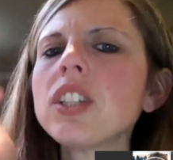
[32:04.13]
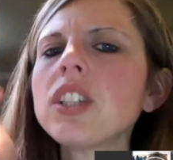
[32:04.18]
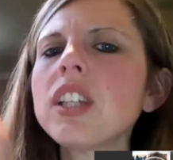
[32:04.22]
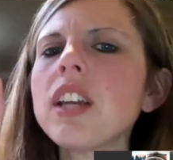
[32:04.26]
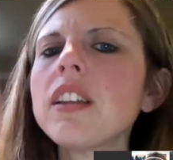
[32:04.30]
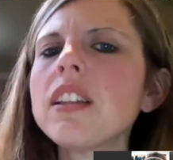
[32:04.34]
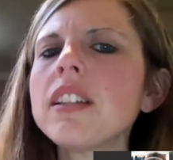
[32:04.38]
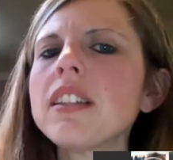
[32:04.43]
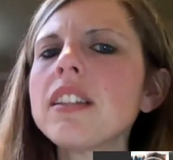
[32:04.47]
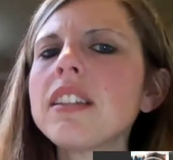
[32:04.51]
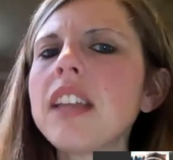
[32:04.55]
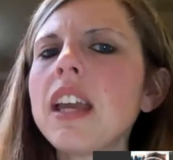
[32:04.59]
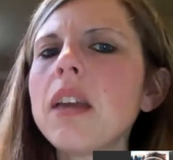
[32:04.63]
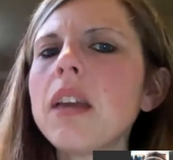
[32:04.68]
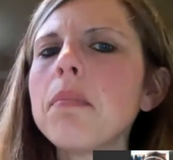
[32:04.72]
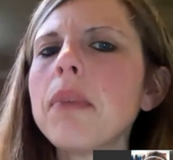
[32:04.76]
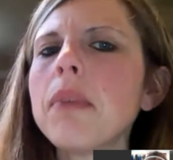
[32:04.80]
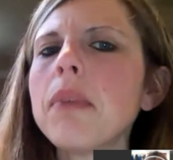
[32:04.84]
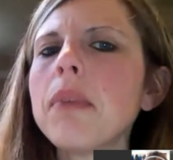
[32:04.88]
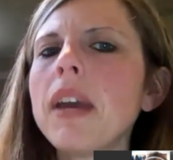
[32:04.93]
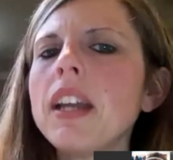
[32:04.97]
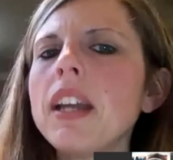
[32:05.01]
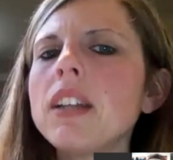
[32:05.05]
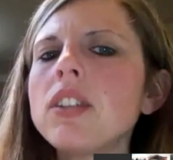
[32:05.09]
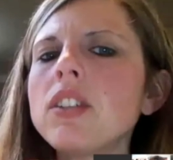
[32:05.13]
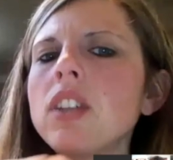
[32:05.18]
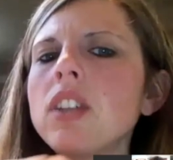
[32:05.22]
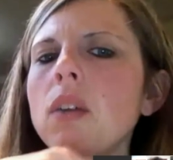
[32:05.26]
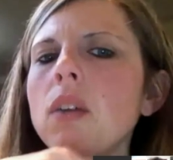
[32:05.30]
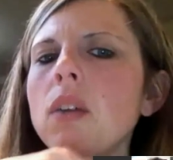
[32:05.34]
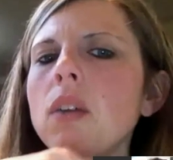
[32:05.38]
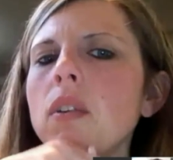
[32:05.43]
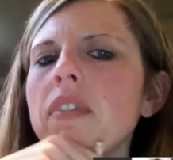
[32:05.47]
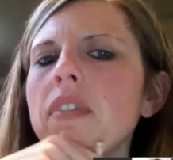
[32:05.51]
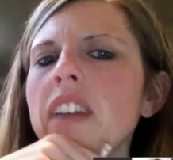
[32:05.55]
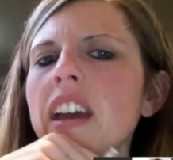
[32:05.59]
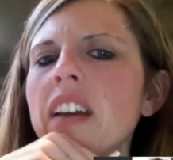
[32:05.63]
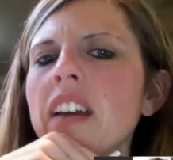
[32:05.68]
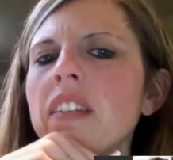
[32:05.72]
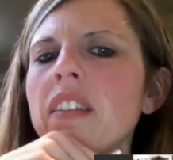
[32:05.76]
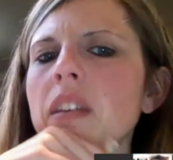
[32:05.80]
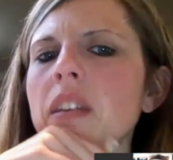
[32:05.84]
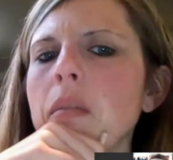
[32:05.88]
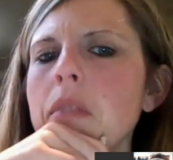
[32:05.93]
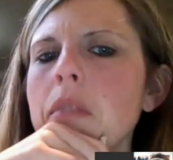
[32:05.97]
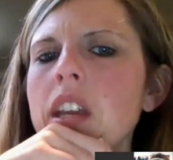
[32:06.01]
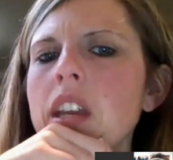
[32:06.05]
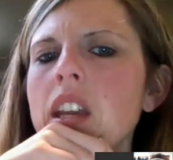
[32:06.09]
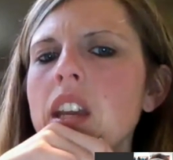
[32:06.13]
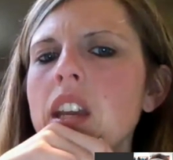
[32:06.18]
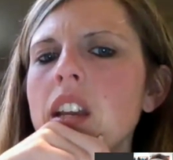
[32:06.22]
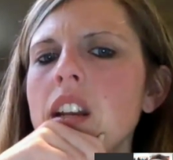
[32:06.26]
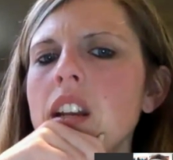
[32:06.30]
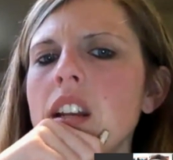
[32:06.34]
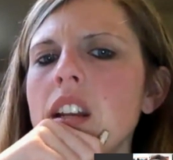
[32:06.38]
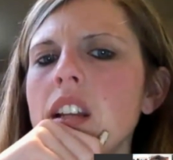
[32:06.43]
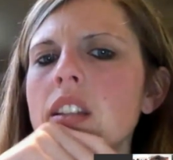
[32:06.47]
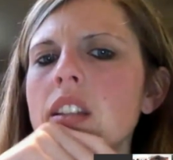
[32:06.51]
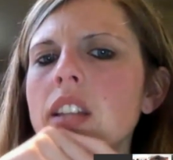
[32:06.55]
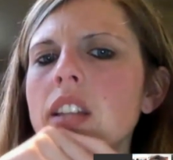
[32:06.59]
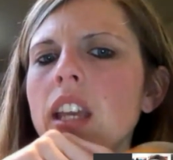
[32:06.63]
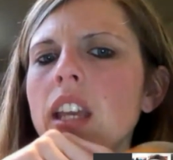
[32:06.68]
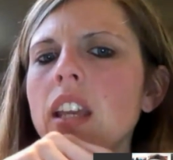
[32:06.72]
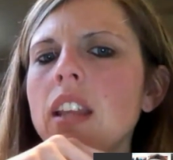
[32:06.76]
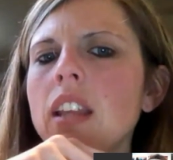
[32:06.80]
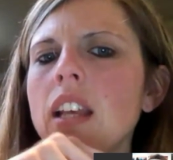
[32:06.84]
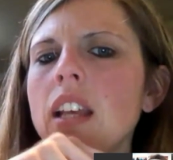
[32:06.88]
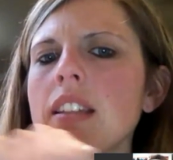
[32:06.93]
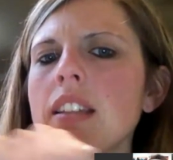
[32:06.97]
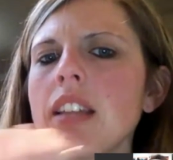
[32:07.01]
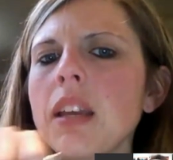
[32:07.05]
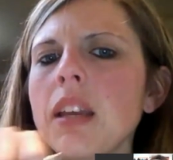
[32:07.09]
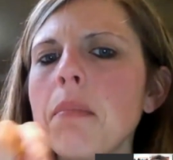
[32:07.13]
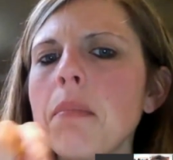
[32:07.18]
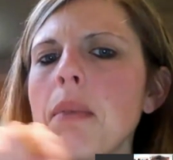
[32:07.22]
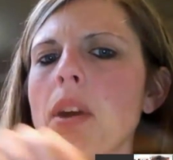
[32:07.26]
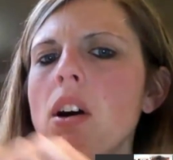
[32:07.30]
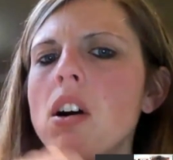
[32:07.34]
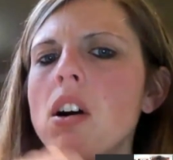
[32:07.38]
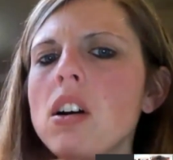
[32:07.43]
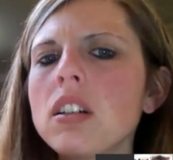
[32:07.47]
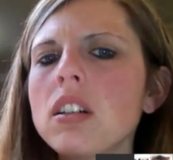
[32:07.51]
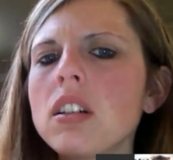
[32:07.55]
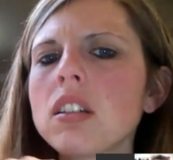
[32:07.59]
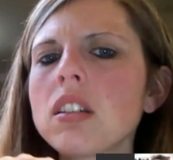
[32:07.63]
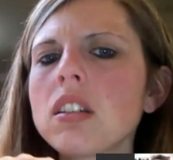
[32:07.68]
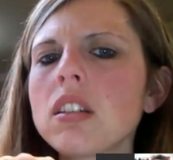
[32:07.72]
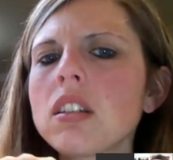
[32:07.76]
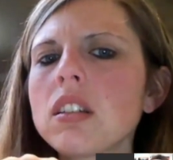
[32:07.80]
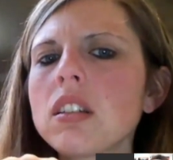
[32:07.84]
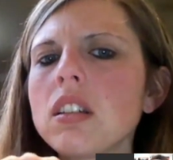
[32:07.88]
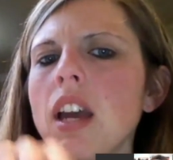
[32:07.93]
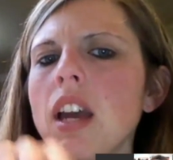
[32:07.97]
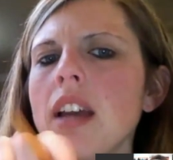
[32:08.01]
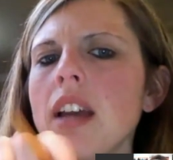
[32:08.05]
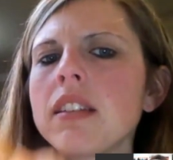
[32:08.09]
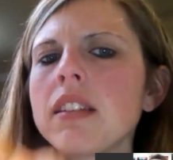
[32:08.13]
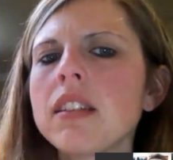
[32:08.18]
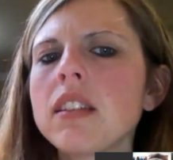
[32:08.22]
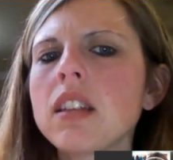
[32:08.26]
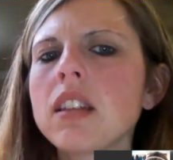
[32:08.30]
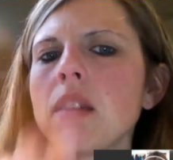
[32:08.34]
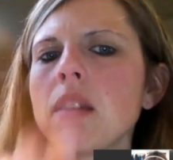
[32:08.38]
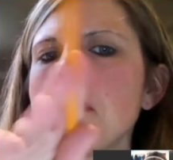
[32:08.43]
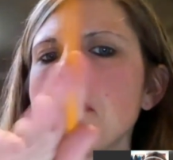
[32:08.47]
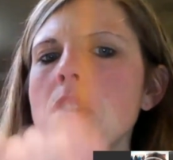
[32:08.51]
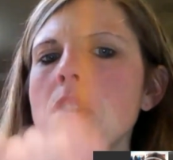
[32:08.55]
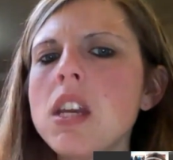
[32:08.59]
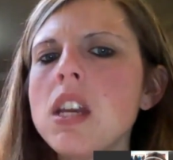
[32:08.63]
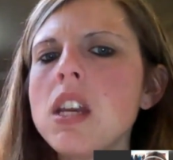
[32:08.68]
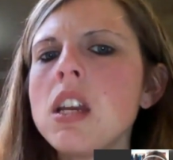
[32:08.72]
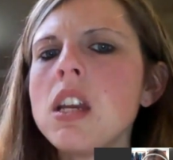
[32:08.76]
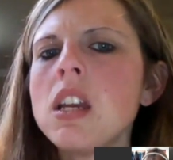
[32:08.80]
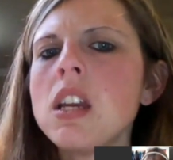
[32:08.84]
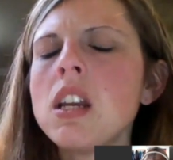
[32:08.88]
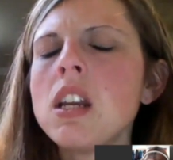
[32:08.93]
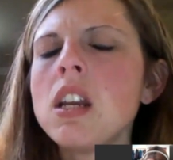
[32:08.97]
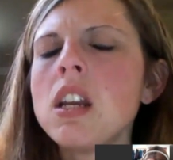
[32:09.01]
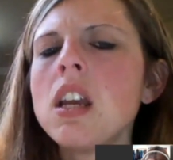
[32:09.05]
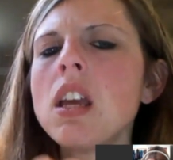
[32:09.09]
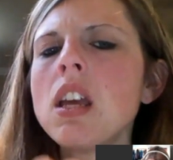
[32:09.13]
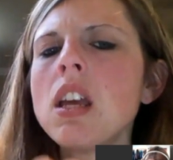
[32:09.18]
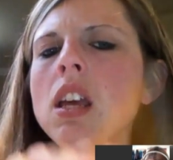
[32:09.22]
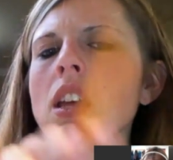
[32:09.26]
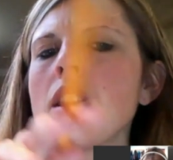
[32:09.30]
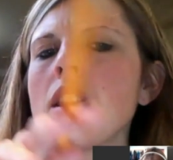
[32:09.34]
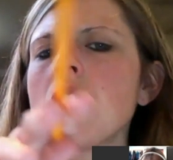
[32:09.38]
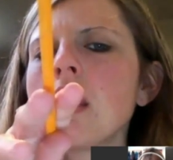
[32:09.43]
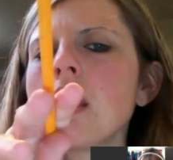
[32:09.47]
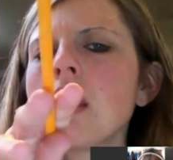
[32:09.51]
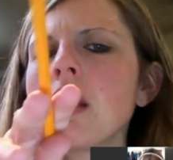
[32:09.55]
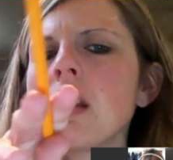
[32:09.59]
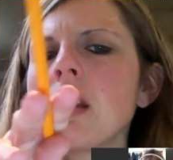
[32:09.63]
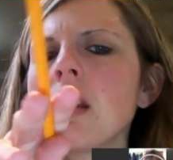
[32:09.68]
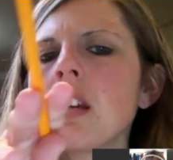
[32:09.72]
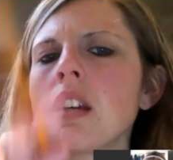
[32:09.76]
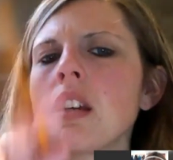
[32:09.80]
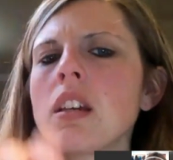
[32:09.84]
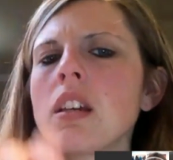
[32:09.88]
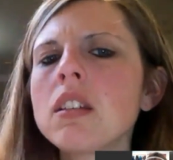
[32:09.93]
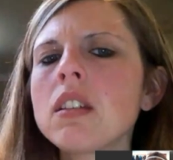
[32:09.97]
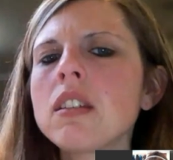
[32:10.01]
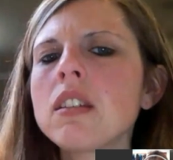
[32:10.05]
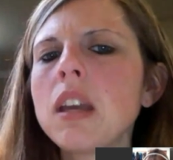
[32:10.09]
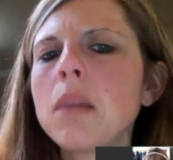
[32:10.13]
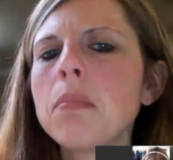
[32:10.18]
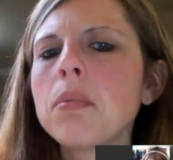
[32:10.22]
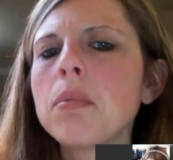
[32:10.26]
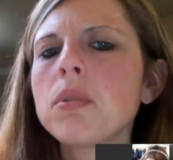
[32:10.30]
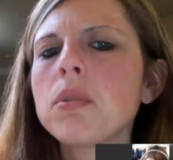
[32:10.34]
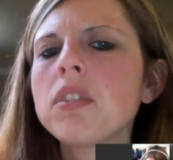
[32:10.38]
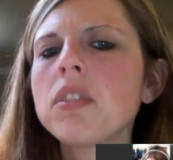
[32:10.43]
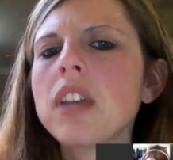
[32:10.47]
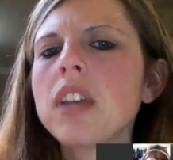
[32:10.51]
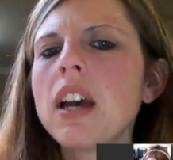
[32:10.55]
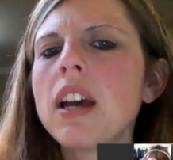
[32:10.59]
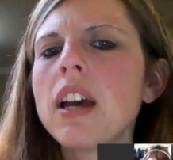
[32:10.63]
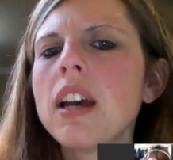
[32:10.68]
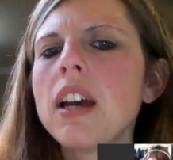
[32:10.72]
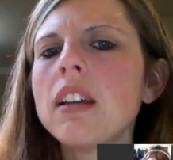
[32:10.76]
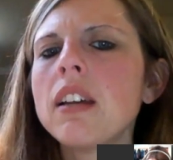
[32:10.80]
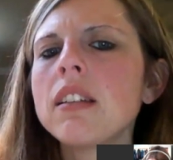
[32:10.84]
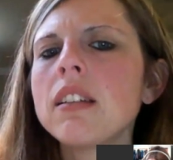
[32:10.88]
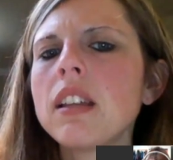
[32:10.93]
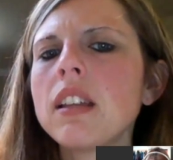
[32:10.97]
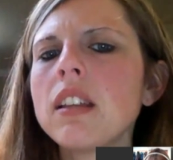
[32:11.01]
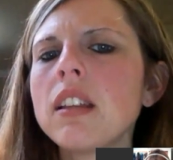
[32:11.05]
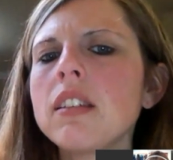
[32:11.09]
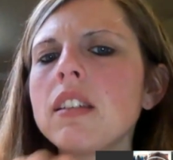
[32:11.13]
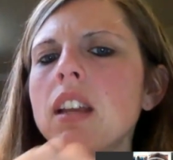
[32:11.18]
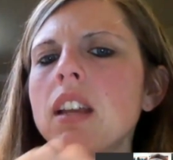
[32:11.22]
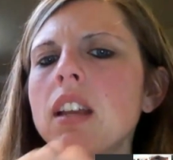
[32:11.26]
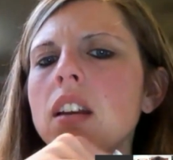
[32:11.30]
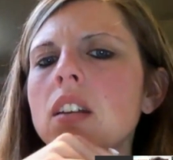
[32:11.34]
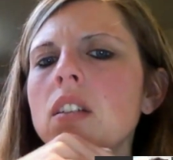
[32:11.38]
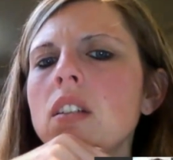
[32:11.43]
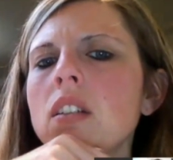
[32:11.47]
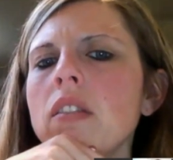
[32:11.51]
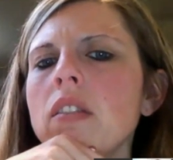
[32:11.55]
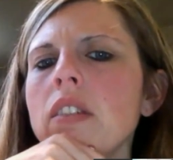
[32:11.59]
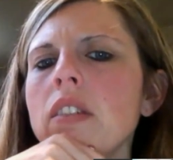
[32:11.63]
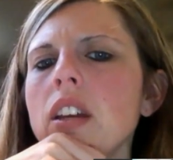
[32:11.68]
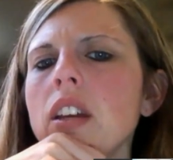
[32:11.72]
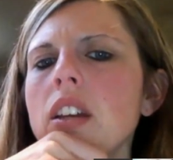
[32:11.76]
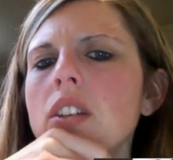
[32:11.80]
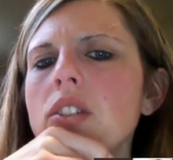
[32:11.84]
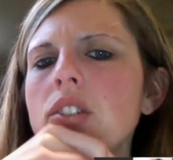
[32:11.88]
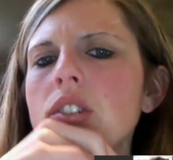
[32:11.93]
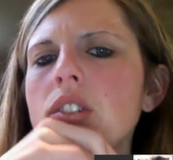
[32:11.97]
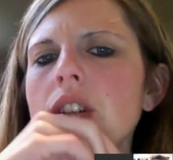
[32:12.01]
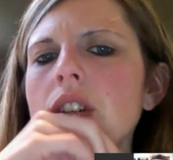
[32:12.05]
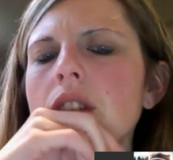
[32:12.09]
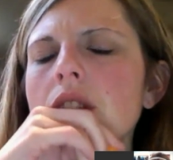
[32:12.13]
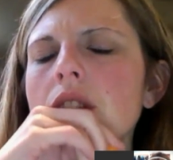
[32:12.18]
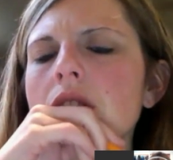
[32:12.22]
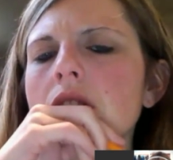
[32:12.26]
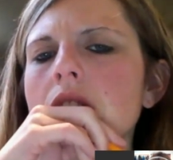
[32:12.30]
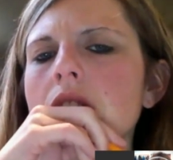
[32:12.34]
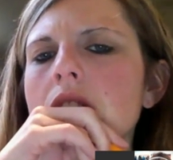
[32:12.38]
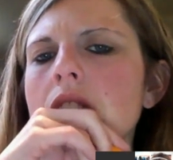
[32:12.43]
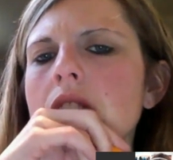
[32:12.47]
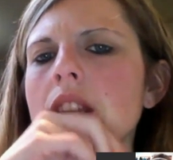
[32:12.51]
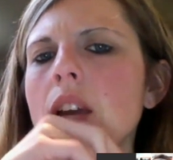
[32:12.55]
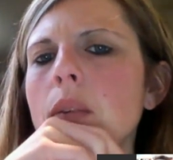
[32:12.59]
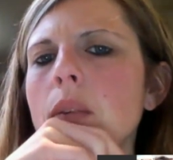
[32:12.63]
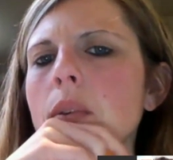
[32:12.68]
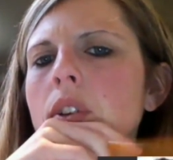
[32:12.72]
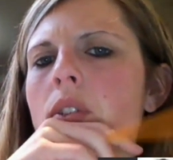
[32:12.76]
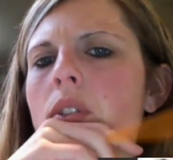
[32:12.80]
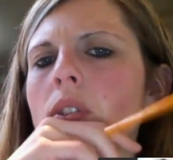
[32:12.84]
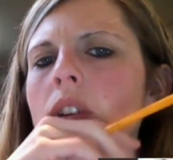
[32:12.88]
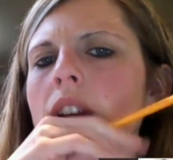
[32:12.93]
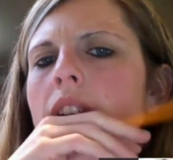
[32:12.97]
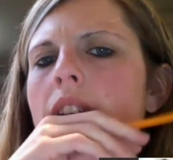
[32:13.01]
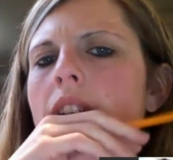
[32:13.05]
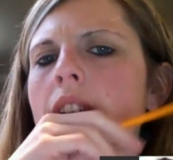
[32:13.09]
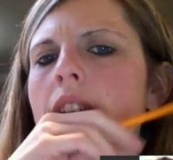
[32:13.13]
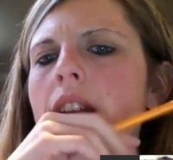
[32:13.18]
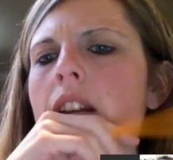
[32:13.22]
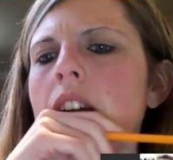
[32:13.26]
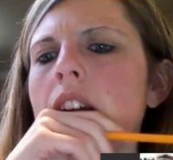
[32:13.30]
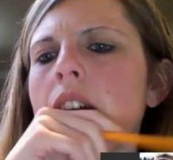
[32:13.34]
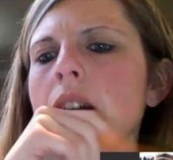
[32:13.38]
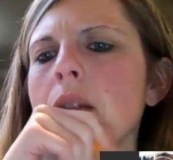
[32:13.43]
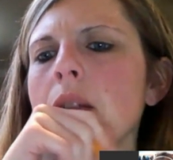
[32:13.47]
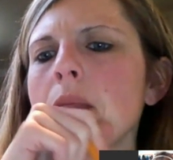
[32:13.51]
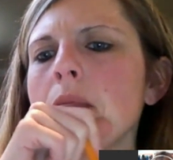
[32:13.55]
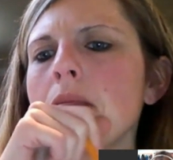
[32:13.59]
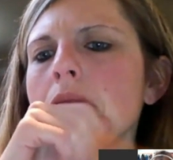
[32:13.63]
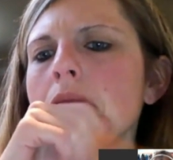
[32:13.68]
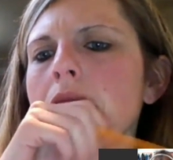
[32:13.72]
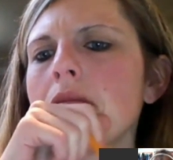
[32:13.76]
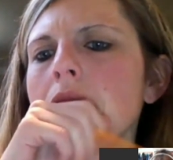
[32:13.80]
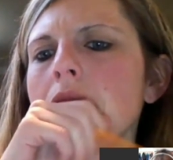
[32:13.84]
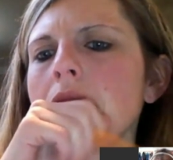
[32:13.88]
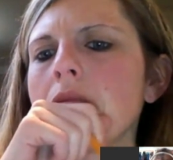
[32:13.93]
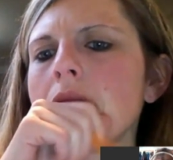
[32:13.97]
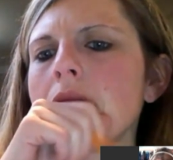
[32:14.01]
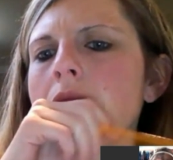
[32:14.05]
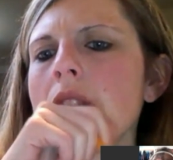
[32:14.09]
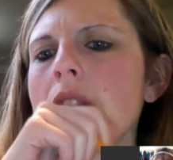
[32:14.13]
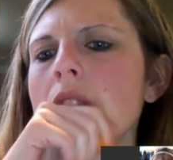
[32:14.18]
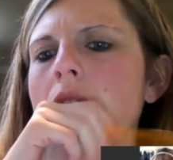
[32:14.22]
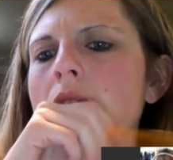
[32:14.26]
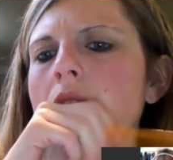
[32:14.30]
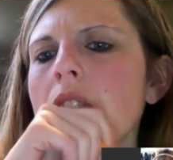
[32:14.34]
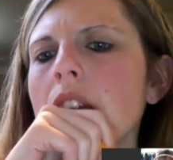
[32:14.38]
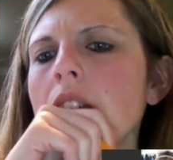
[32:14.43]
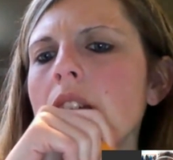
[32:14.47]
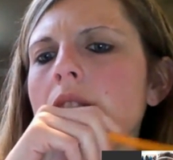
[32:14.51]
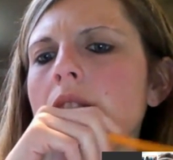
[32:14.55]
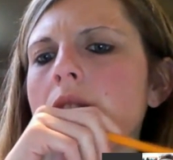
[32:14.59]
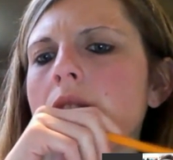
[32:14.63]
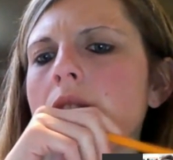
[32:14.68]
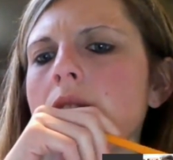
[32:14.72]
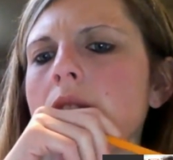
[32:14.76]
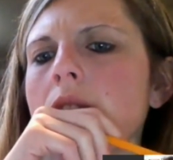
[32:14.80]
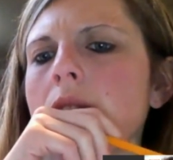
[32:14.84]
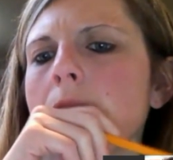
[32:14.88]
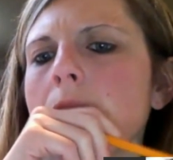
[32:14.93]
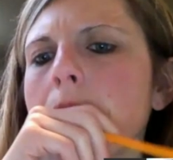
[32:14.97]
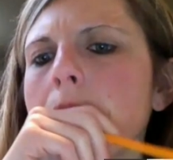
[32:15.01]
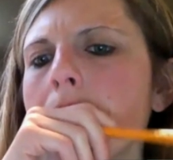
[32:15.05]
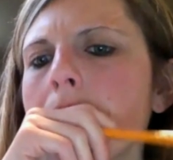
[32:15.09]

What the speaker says: on the same page that we found the mean. It's like in that same box. It has the mean, the sample size, and the standard deviation. Is that what you're looking at, Kelsey?